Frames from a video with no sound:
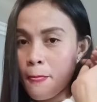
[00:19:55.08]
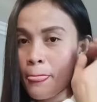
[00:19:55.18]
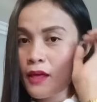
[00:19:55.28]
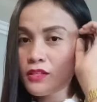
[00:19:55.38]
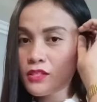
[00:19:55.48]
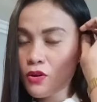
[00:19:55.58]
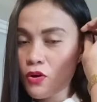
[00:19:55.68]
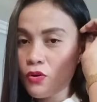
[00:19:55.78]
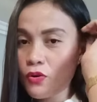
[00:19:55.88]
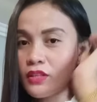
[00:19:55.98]
and
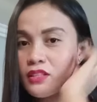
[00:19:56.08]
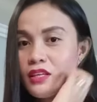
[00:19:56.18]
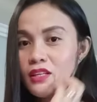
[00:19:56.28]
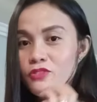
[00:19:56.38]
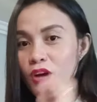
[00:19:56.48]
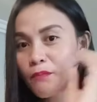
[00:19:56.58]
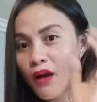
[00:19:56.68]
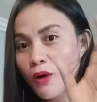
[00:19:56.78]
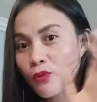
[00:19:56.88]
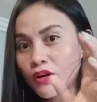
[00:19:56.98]
so drop
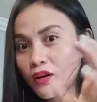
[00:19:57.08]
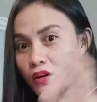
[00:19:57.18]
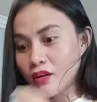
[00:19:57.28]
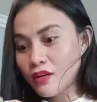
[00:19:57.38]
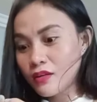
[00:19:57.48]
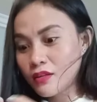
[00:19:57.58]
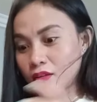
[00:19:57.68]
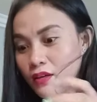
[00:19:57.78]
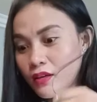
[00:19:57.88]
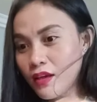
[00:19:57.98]
our,
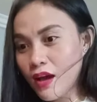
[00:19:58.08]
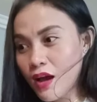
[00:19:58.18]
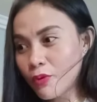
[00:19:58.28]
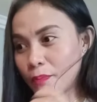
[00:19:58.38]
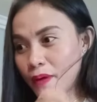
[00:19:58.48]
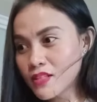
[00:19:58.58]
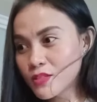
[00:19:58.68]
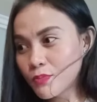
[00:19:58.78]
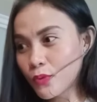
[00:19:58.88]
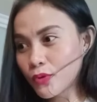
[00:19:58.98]
yeah, our
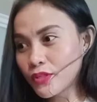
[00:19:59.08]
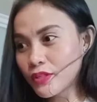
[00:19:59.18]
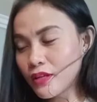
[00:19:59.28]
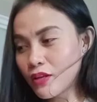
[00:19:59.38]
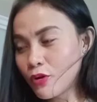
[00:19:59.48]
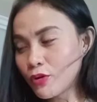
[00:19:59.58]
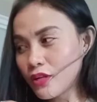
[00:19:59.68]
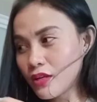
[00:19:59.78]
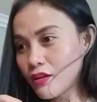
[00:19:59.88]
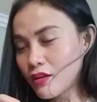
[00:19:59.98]
passport, no,
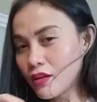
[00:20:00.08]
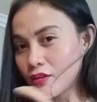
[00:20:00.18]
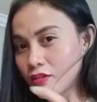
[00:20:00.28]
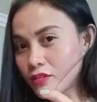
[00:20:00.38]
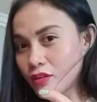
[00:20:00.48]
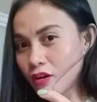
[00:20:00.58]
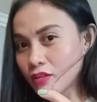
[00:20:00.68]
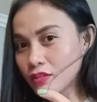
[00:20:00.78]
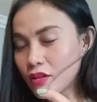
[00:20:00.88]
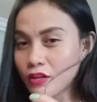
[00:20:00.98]

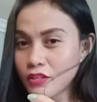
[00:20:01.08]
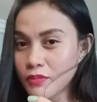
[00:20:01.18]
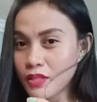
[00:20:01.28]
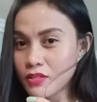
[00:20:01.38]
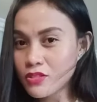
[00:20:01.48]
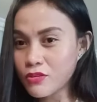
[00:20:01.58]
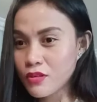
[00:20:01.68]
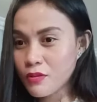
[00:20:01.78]
the document to the